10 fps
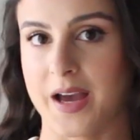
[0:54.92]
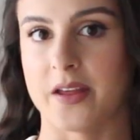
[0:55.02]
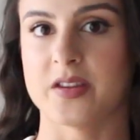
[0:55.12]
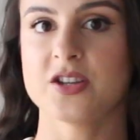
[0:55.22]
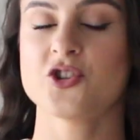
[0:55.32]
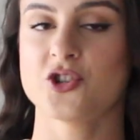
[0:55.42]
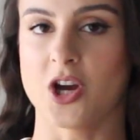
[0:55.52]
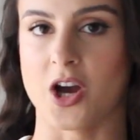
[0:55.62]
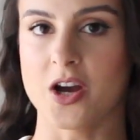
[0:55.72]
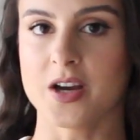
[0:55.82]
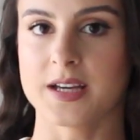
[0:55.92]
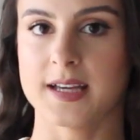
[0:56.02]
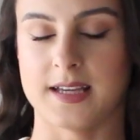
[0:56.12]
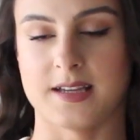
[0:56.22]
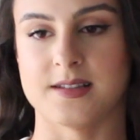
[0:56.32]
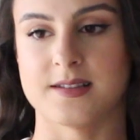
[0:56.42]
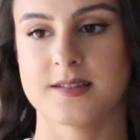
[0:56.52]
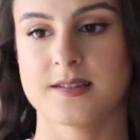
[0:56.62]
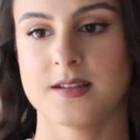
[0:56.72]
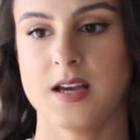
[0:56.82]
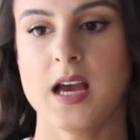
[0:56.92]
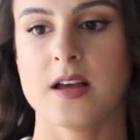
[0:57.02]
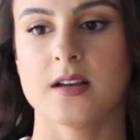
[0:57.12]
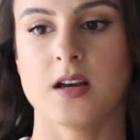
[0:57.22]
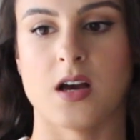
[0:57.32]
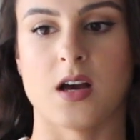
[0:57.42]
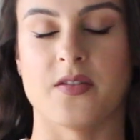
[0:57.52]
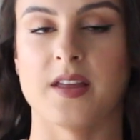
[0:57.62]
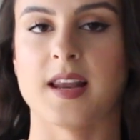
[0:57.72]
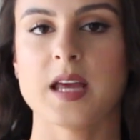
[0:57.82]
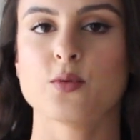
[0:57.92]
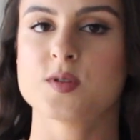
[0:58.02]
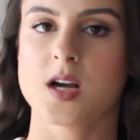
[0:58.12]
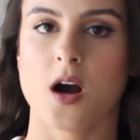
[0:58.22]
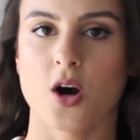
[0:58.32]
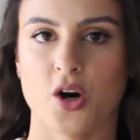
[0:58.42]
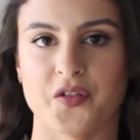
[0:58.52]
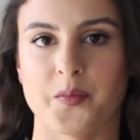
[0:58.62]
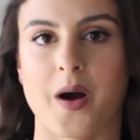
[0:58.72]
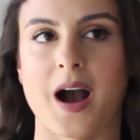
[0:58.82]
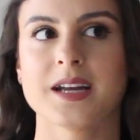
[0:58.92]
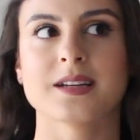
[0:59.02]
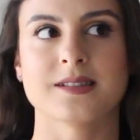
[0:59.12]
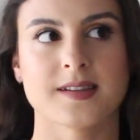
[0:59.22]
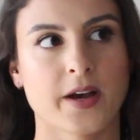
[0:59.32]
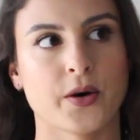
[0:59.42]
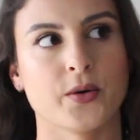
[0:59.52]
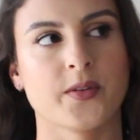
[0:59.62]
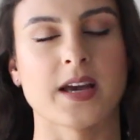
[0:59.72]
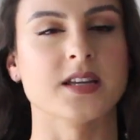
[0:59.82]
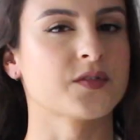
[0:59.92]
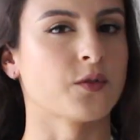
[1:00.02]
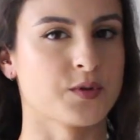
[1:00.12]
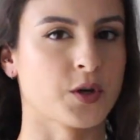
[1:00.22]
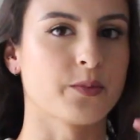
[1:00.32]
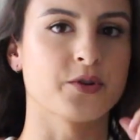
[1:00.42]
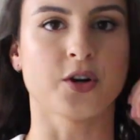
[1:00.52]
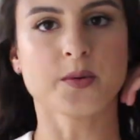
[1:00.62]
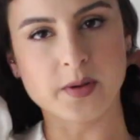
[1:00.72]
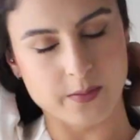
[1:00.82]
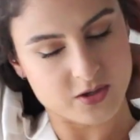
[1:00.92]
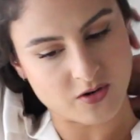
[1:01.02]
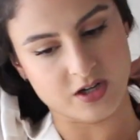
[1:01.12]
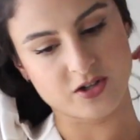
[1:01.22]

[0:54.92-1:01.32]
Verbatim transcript: way, this shirt is, uh, the label's cut off, but I can tell that it's from Topshop. Let me try